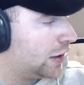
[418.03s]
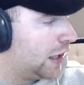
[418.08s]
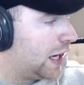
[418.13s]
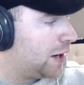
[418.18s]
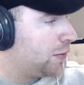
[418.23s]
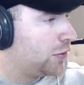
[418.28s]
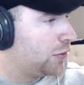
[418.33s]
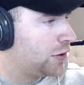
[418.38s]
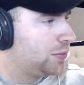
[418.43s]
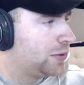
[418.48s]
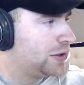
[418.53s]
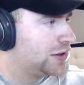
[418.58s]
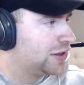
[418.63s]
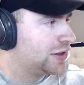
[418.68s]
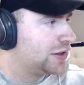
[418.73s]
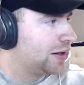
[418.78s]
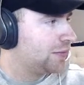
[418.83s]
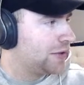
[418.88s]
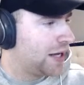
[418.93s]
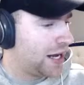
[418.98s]
to be
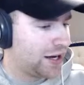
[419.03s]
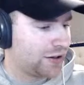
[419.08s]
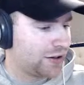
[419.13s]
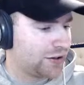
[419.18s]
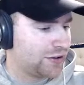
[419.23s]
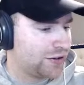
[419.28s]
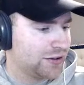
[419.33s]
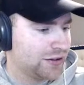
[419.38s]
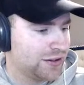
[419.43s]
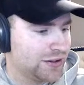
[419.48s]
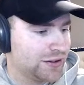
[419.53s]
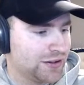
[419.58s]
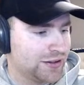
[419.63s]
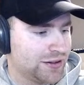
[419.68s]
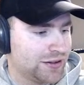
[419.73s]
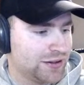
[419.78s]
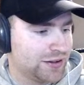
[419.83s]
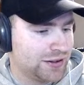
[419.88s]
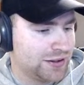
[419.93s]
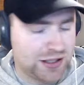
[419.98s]
subbed out.
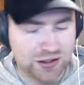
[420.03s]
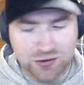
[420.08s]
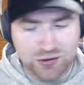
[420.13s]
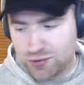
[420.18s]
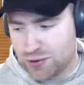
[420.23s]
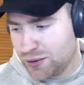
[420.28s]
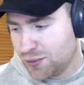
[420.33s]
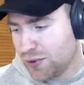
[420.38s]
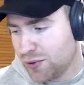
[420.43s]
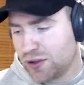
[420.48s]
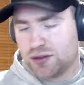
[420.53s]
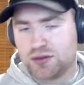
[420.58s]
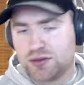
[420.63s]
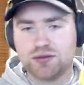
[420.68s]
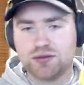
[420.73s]
That's what we want.